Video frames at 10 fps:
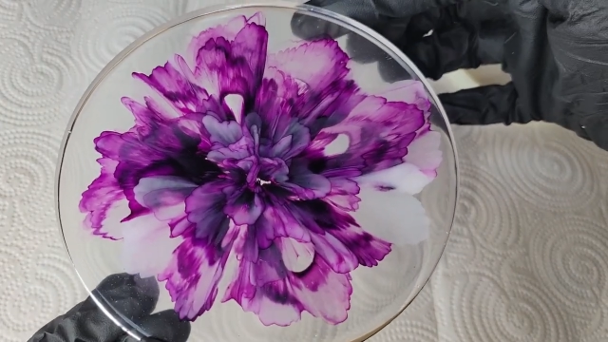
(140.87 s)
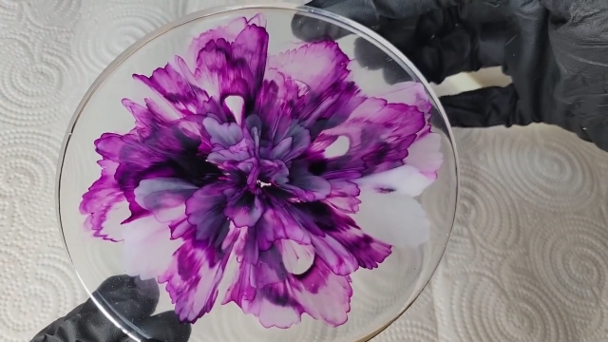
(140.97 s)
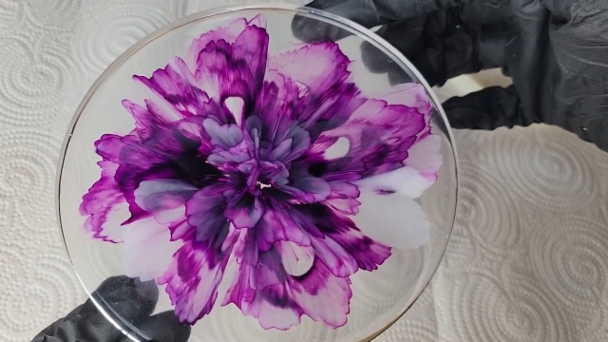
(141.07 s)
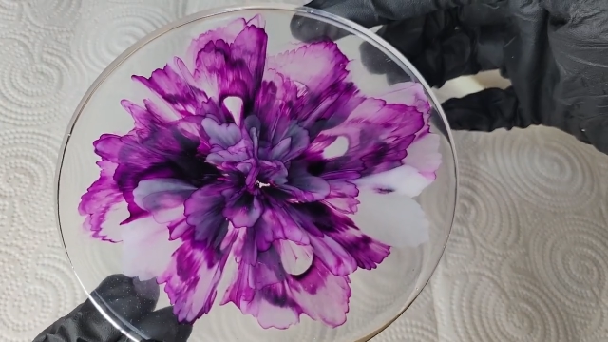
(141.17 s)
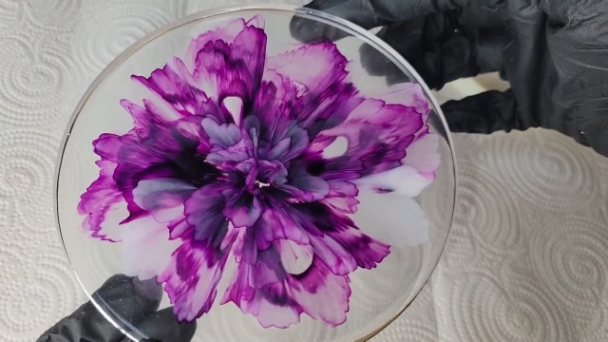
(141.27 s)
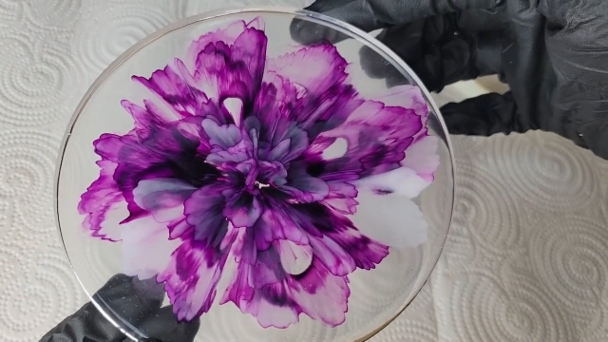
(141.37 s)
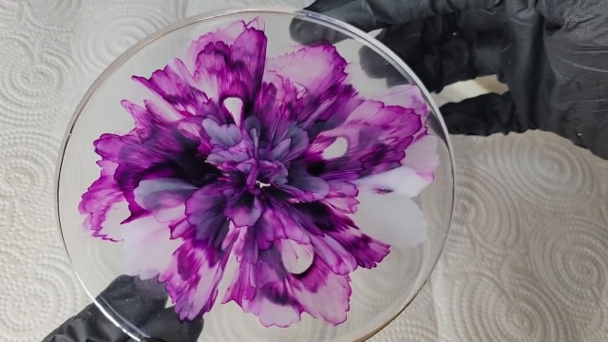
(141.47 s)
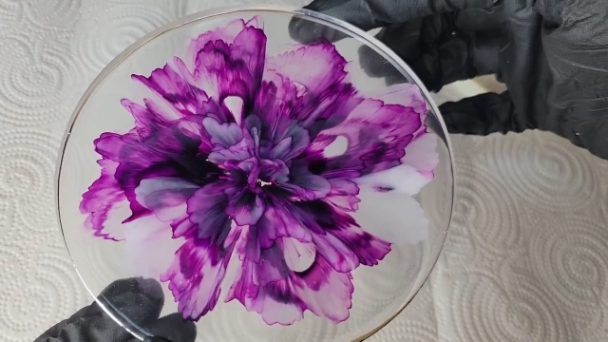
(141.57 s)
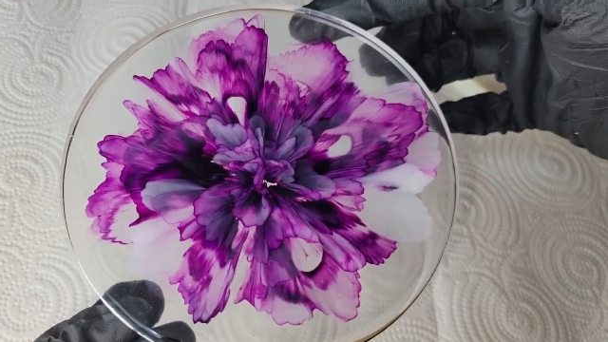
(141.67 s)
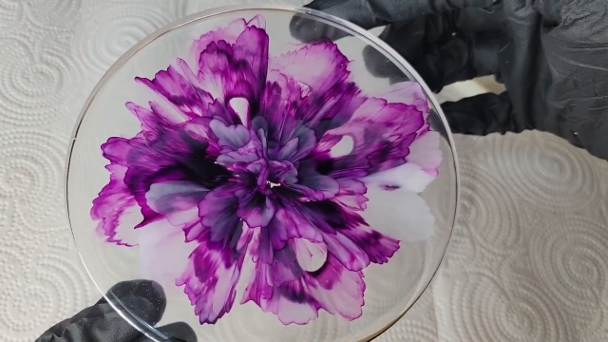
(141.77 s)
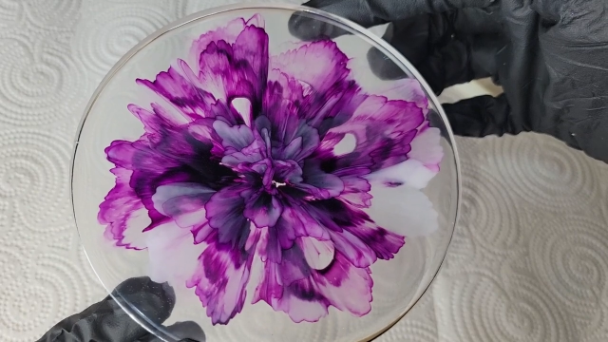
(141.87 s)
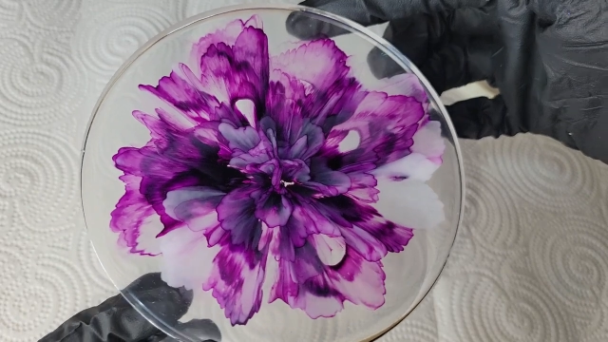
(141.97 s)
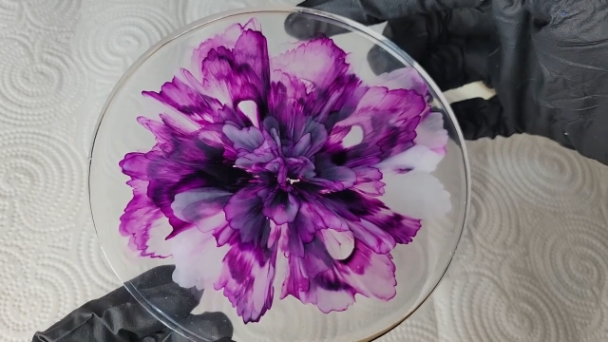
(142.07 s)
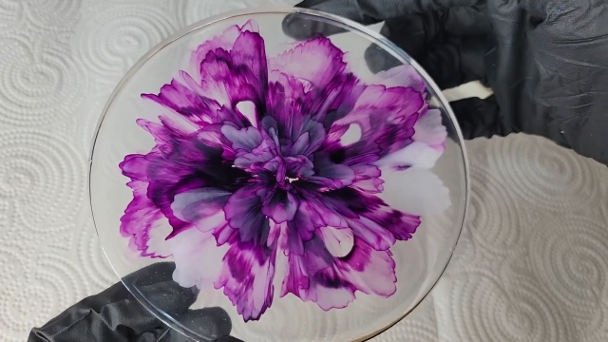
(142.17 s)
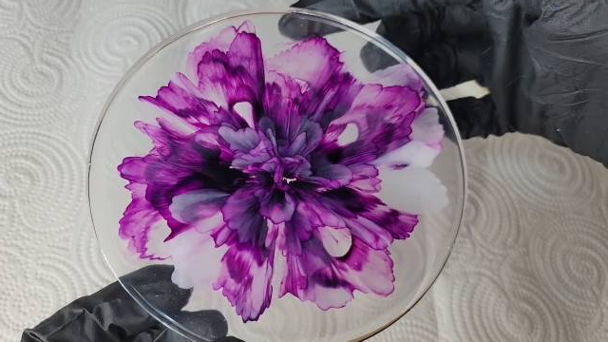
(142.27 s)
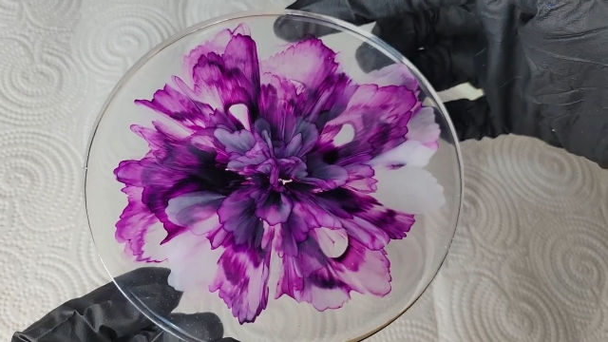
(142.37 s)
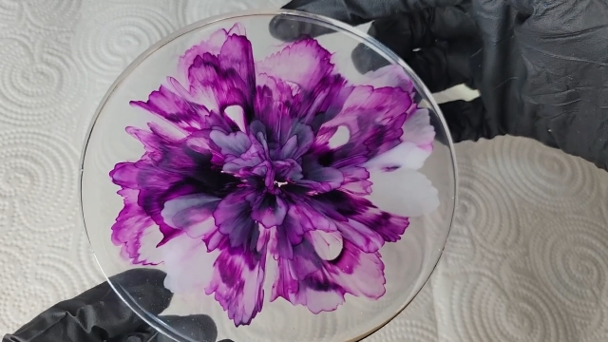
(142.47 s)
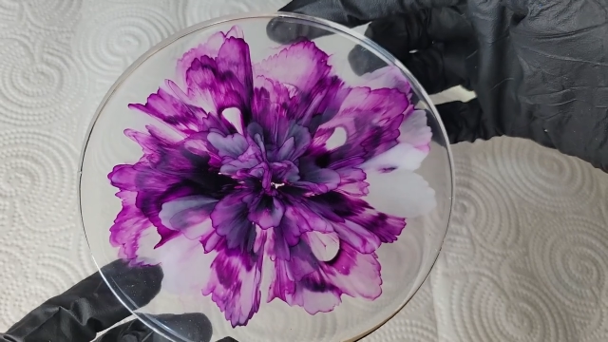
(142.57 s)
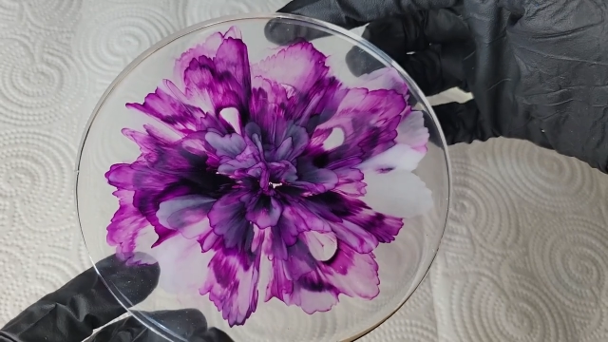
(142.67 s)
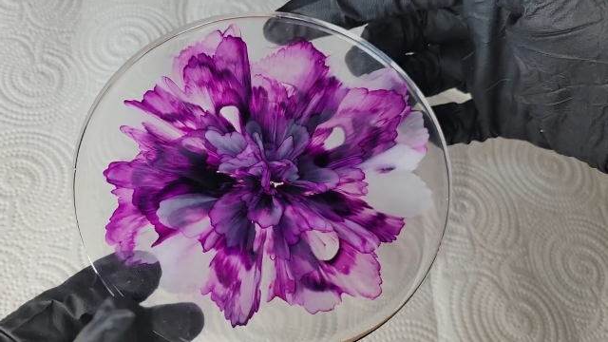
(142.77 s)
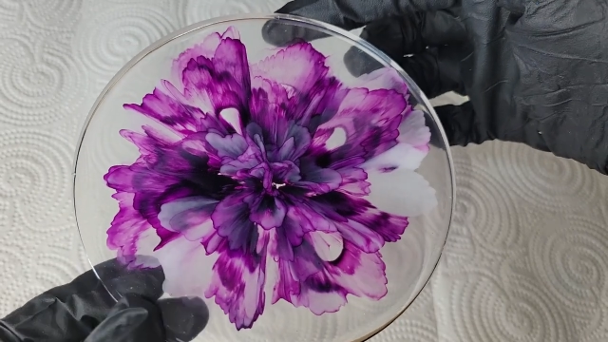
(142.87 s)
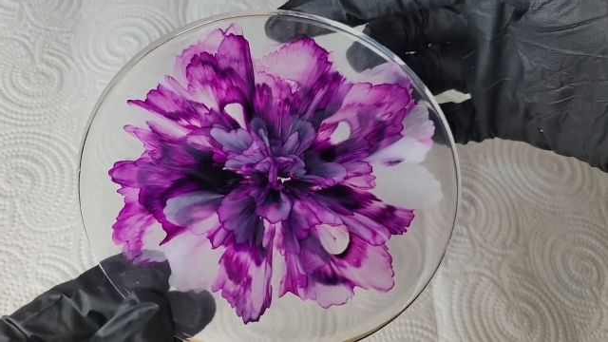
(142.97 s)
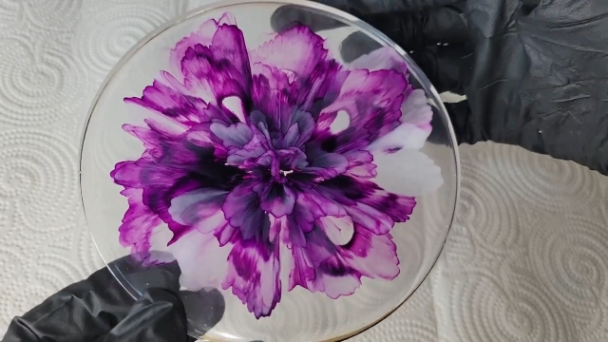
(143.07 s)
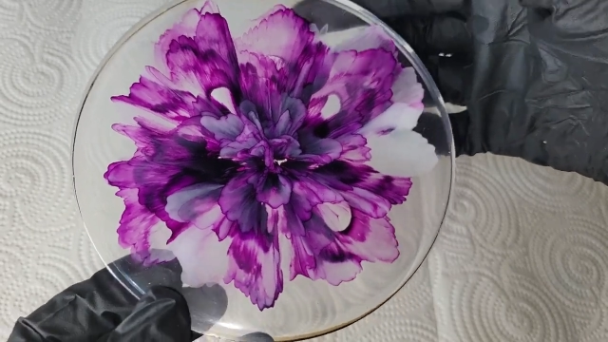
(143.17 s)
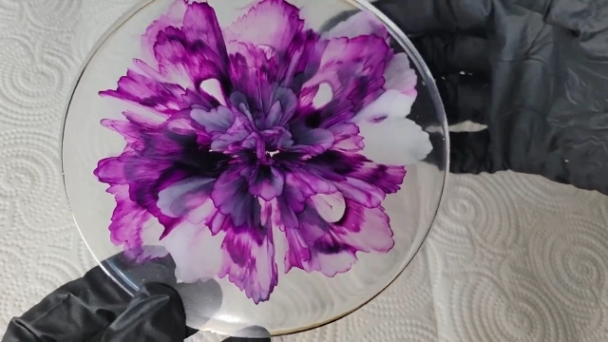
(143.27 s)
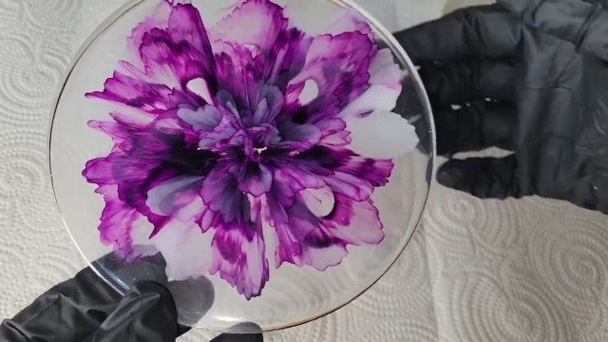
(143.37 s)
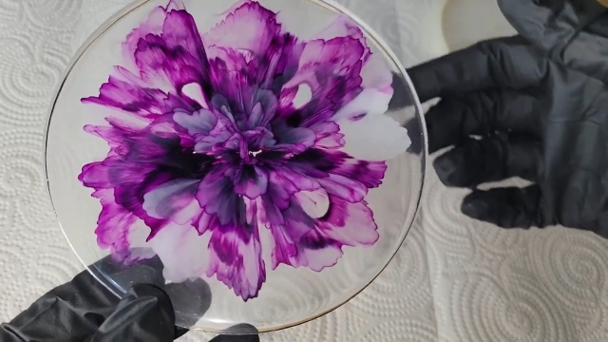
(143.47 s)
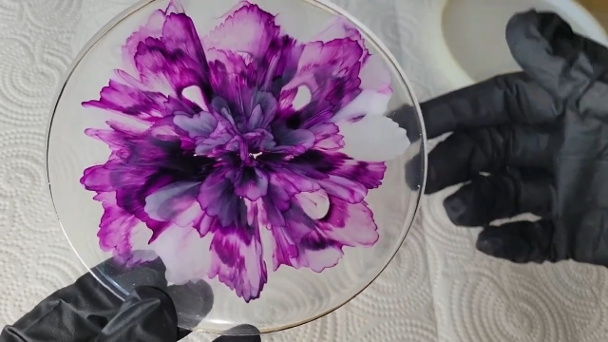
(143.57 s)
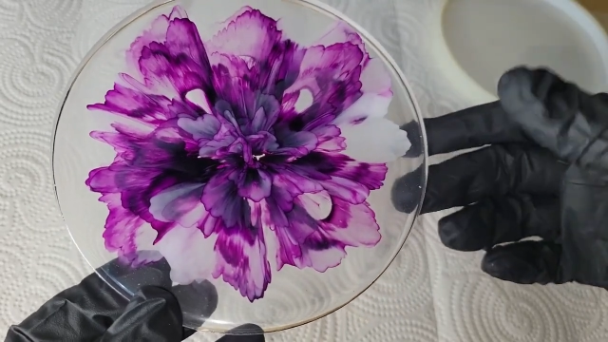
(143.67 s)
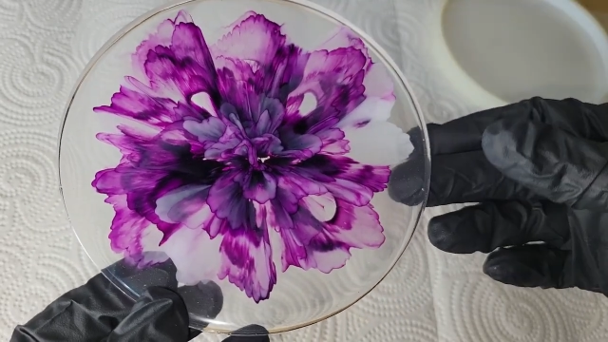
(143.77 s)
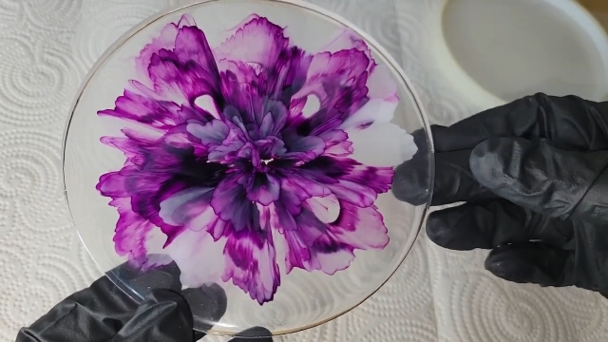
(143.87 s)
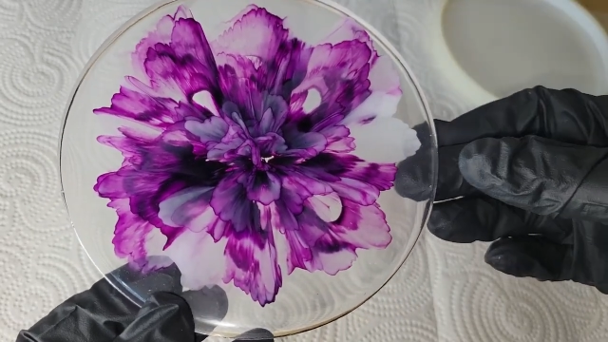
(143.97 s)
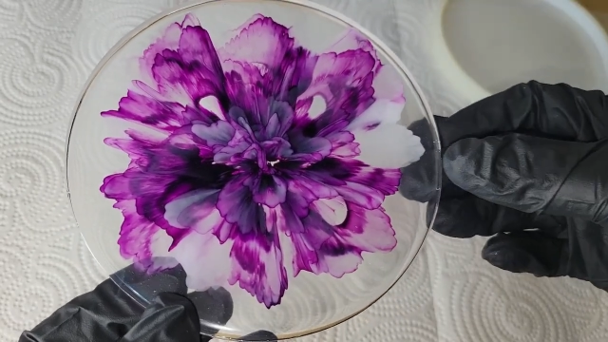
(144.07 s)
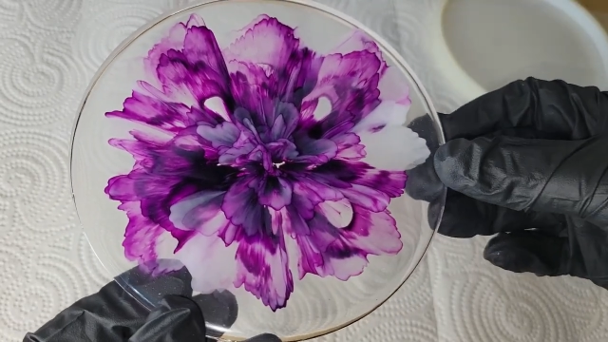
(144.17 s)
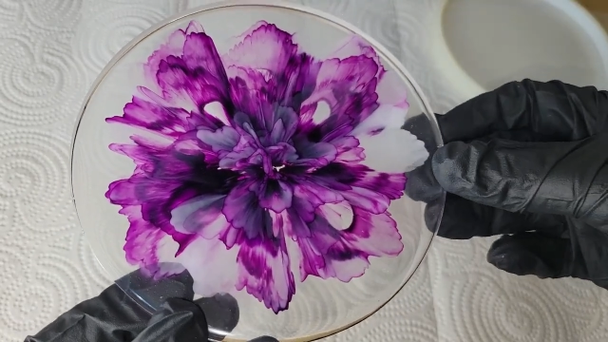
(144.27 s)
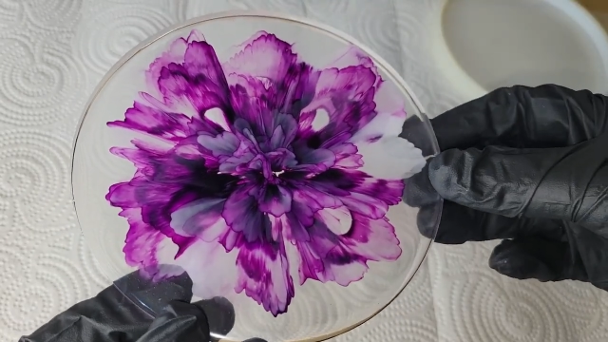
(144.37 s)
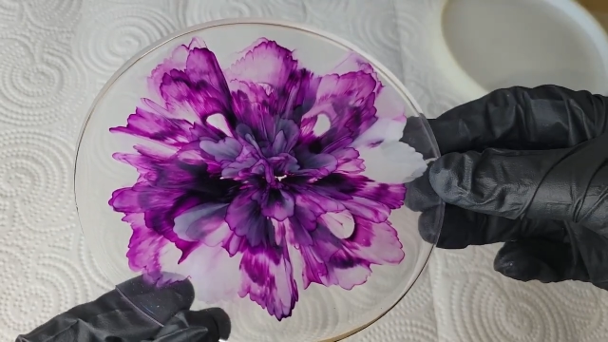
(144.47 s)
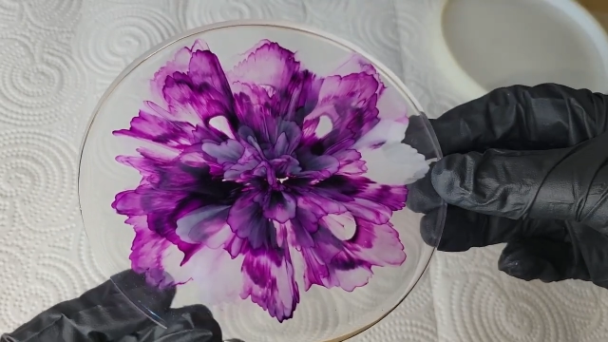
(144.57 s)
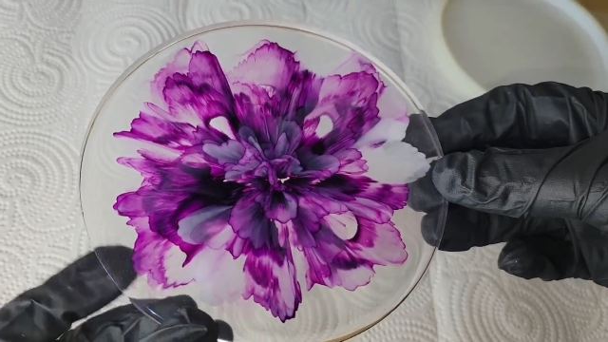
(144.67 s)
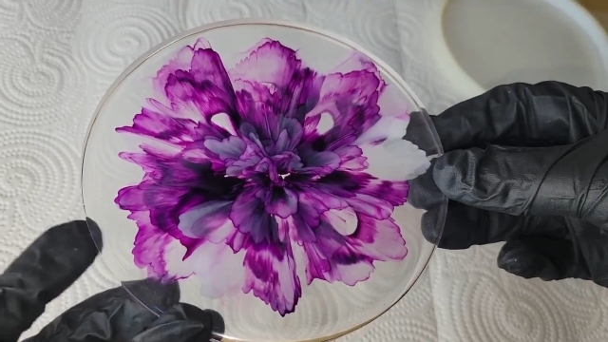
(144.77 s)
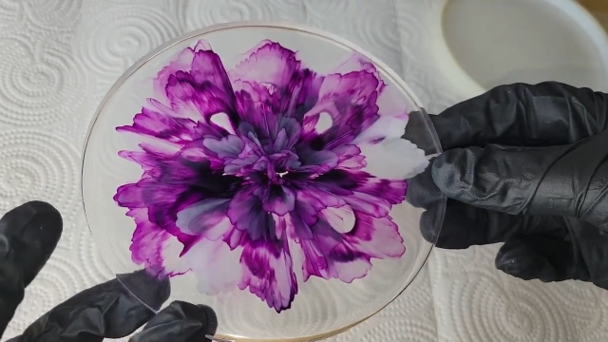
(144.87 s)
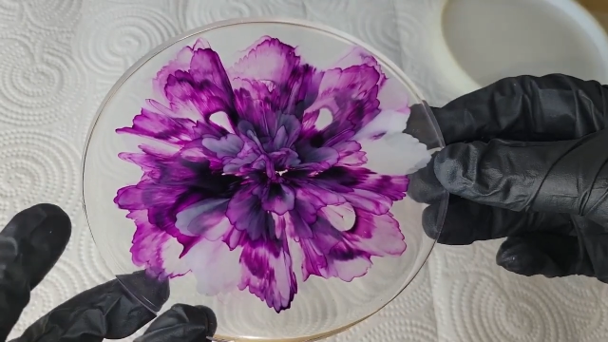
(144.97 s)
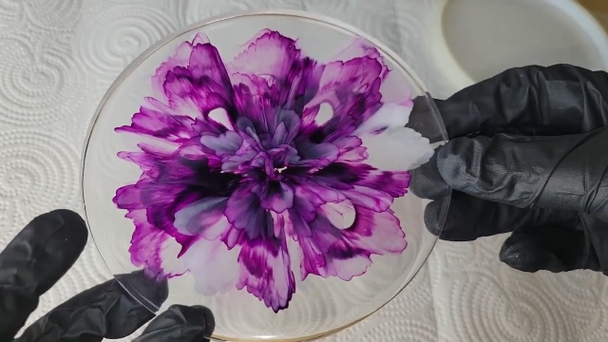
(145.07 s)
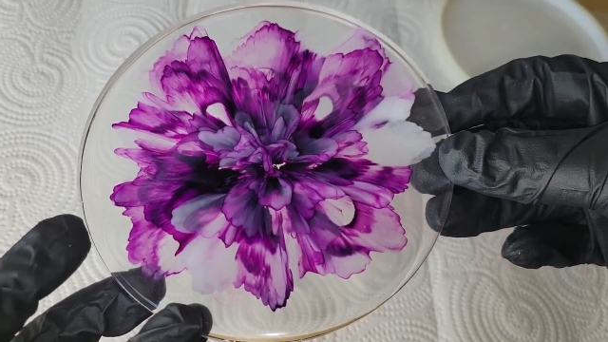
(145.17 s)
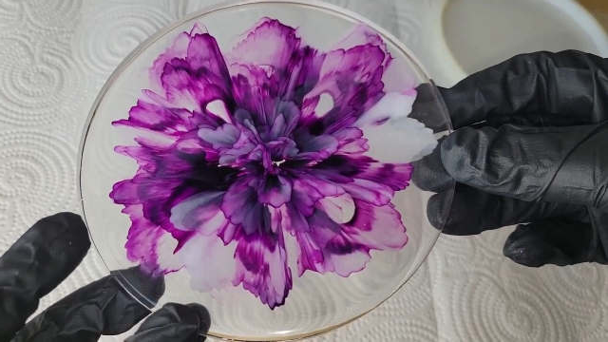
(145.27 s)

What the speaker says: Nobody's mouth can be seen.